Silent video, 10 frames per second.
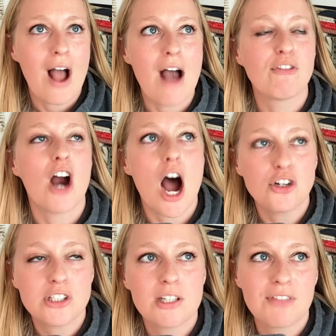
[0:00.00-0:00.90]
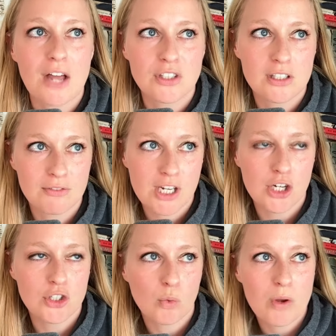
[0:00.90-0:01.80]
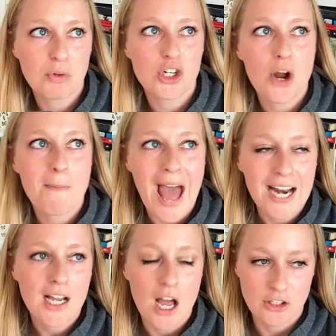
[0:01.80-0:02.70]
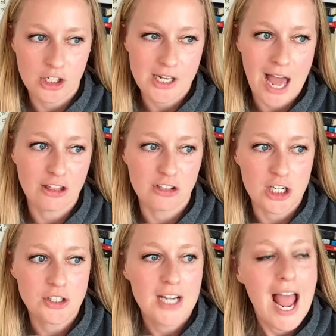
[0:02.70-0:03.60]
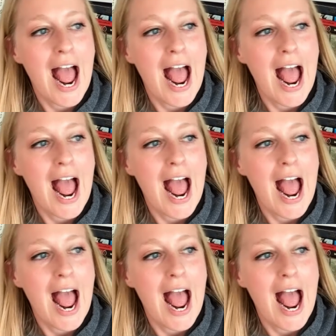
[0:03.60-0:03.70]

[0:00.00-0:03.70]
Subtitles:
For hundreds of thousands of years, we were nomadic hunter-gatherers.